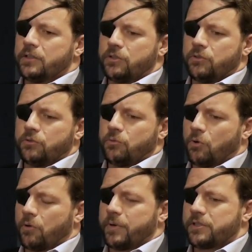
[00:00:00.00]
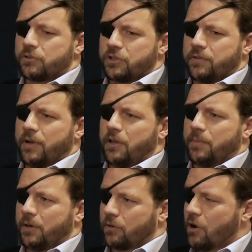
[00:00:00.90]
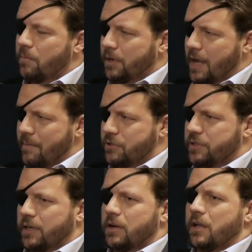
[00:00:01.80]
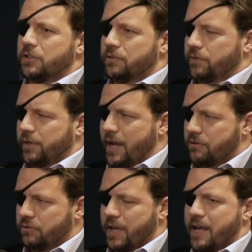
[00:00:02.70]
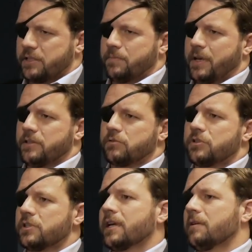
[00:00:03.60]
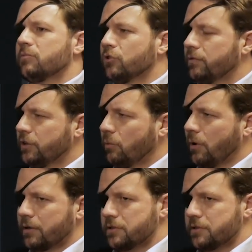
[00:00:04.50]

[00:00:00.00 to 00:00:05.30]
to do more research and development on carbon capture technology for the natural gas space, which is, again, proven to work.